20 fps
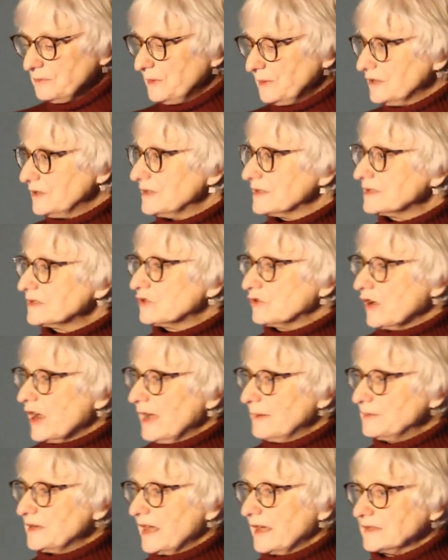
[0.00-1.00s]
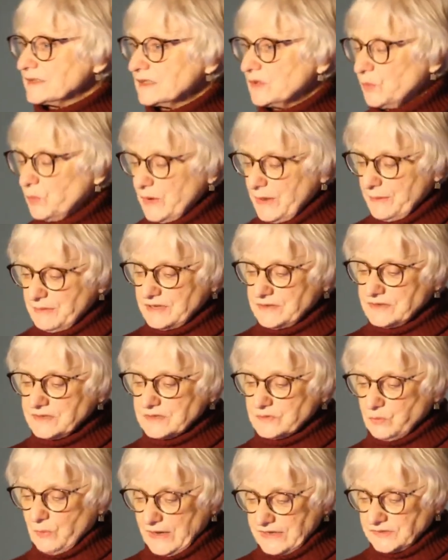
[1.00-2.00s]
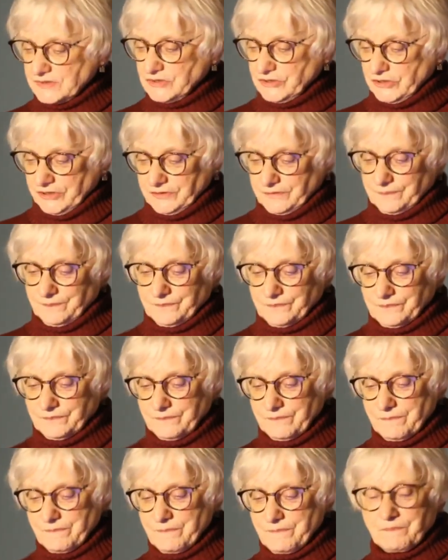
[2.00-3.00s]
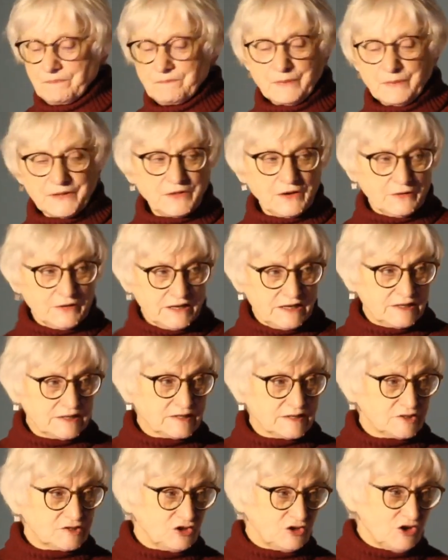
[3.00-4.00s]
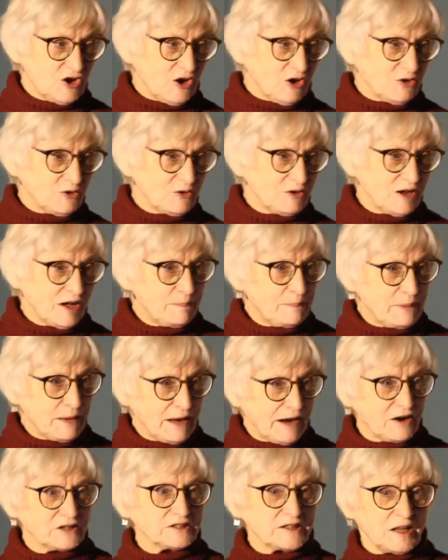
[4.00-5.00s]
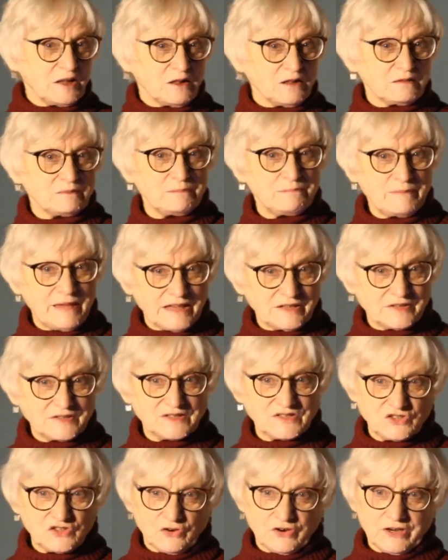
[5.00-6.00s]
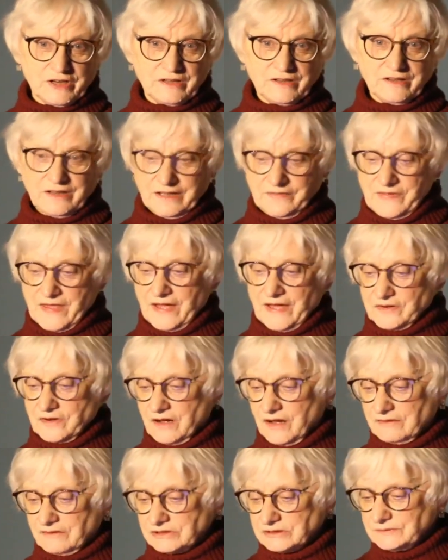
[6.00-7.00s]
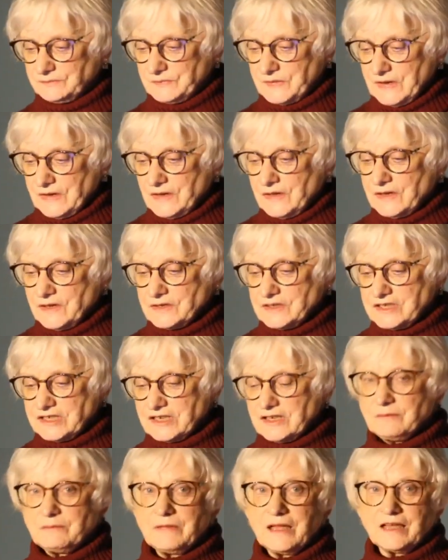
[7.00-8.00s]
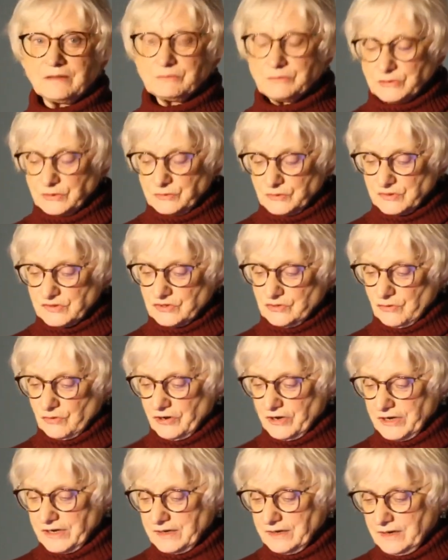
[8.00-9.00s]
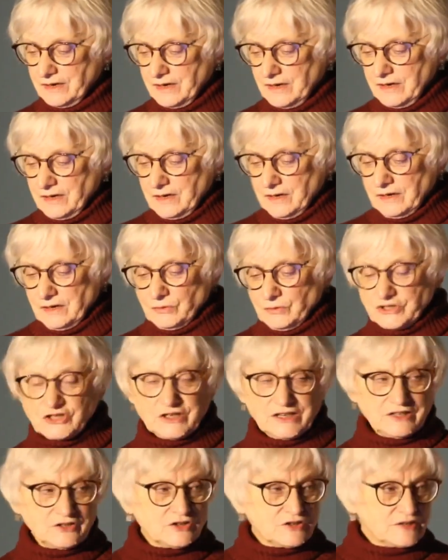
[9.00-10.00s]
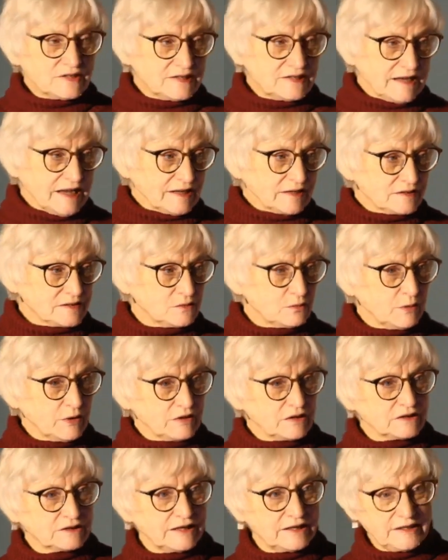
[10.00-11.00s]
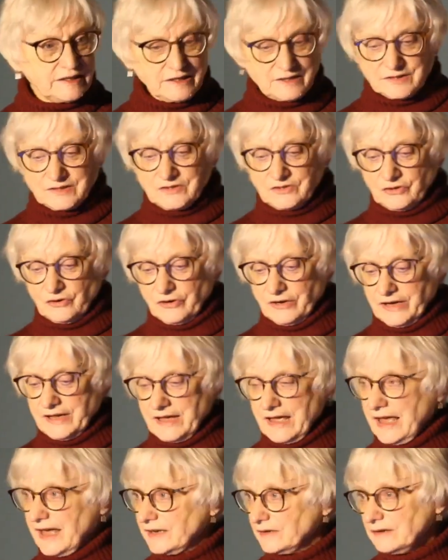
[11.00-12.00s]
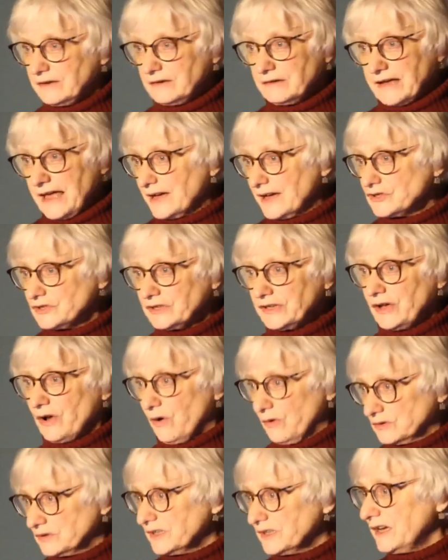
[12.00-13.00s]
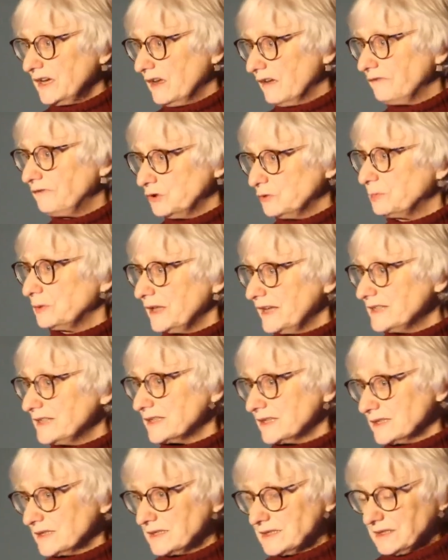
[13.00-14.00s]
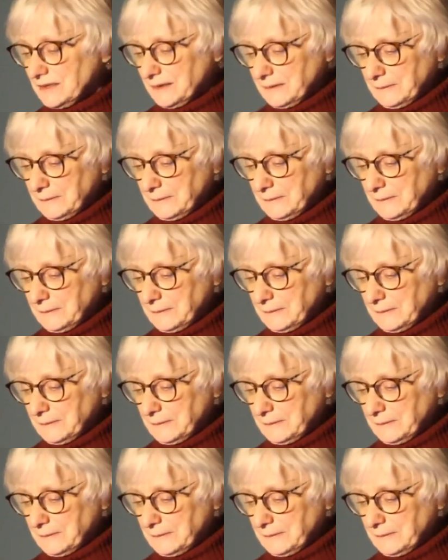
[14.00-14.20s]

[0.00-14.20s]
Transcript: been described as a women's Western, but there is, you know, a parallel men's story in that novel, Tim and Blue's story, which intersects with Lydia's story at actually only a few places.